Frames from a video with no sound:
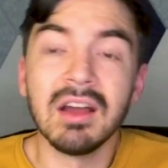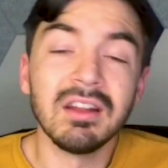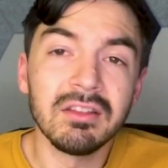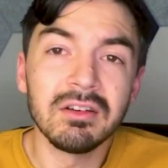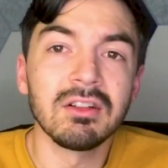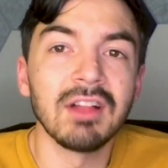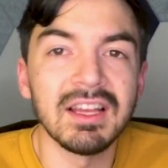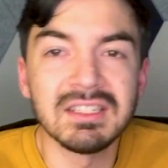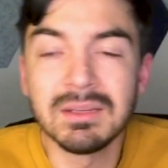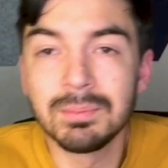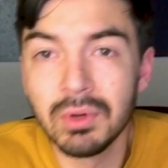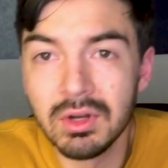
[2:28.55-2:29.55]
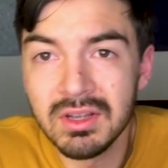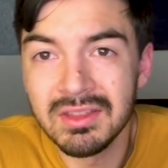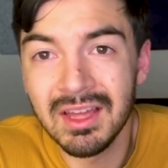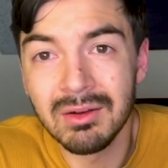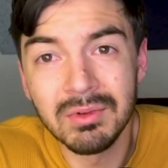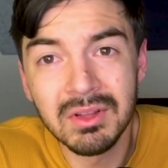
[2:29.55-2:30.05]
Another classic book
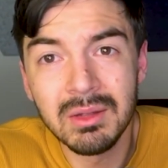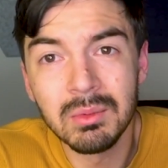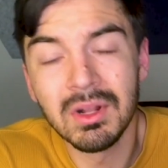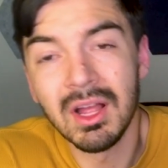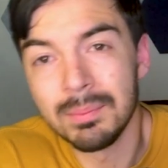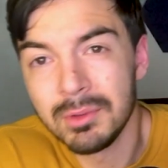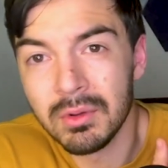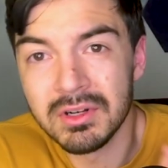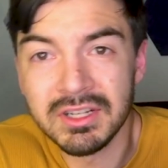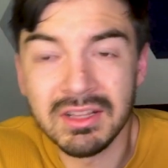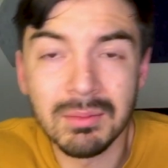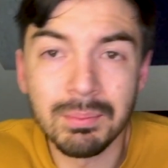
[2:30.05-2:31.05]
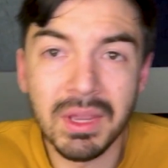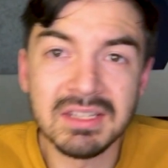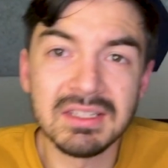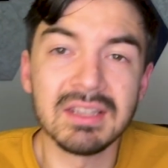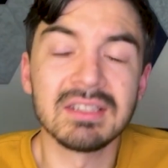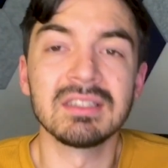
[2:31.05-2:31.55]
that really will help you understand the
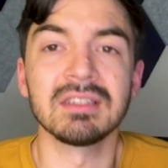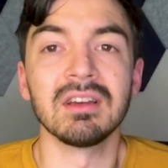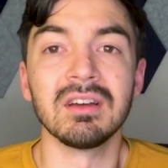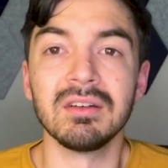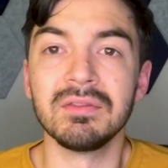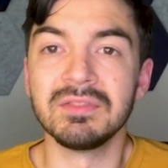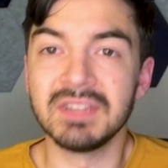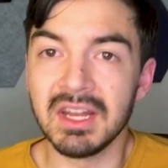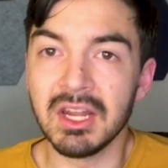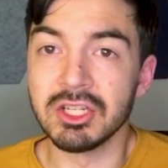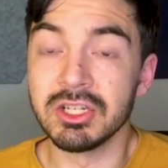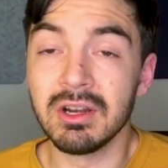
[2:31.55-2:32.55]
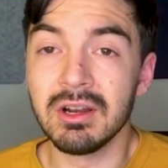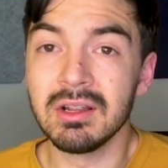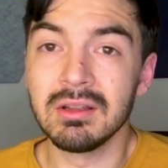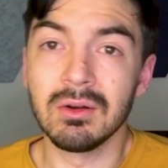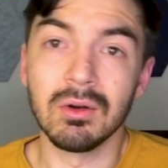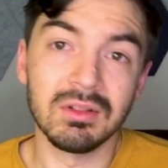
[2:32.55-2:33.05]
basics of data
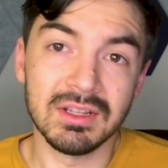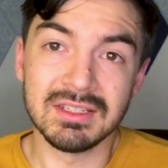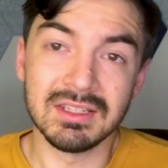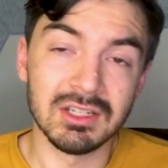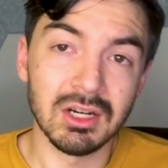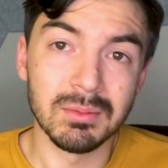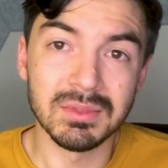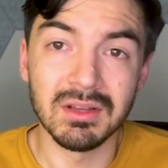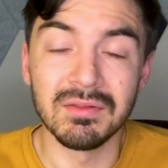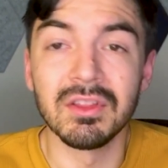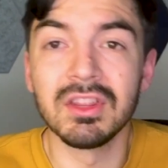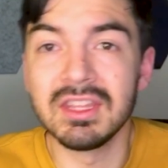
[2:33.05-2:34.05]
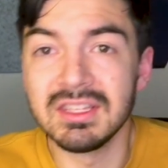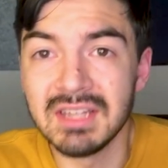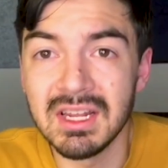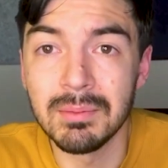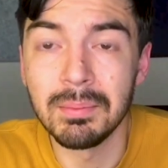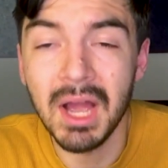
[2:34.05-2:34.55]
engineering, or at least in terms of the
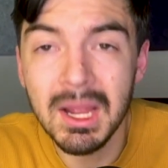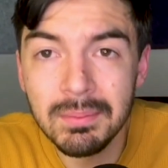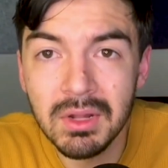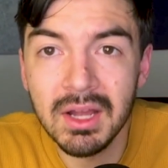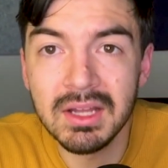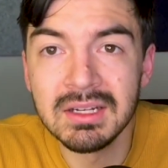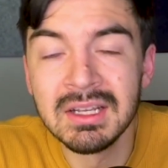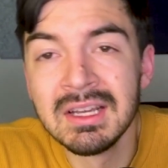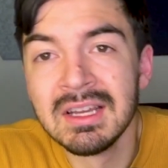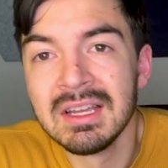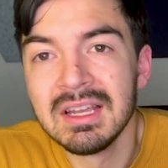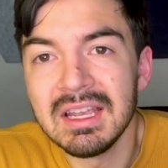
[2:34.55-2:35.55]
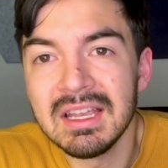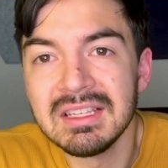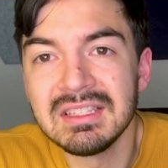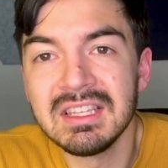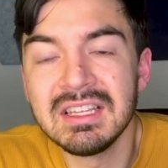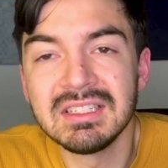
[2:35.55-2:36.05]
data pipeline, is
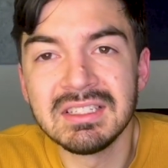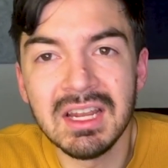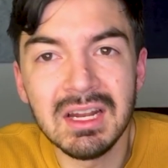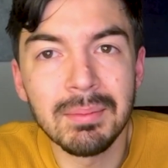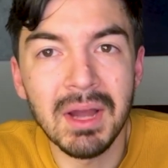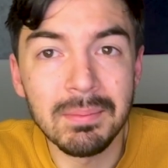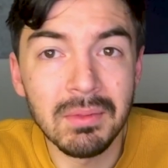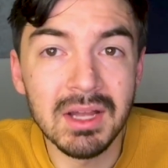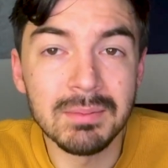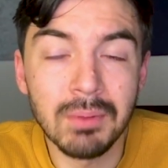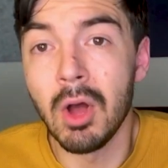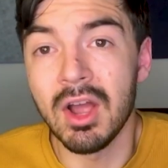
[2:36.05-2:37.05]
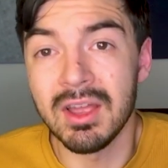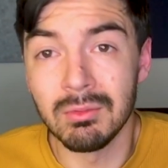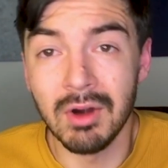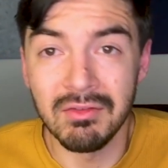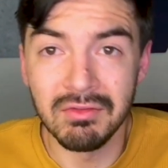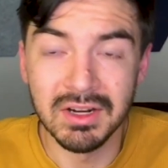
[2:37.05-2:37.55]
the Data Pipeline Pocket
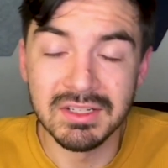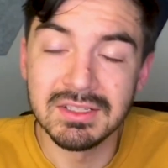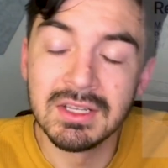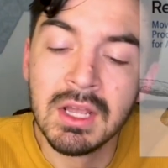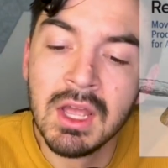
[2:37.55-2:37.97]
Reference.